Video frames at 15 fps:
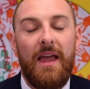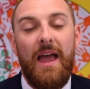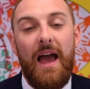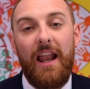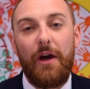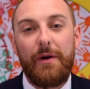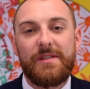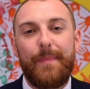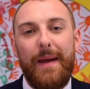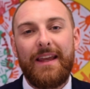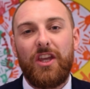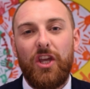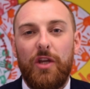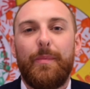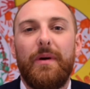Hello, it's
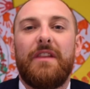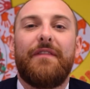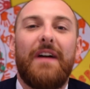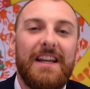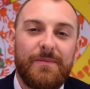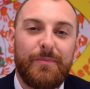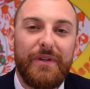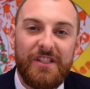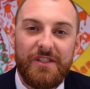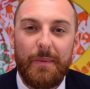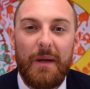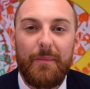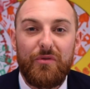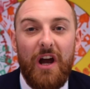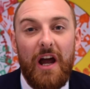Ben Cooper, the Vice
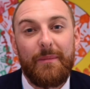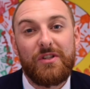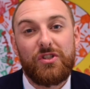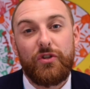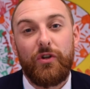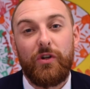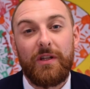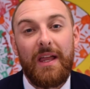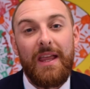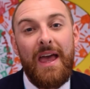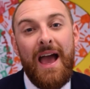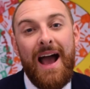Principal of Primary School,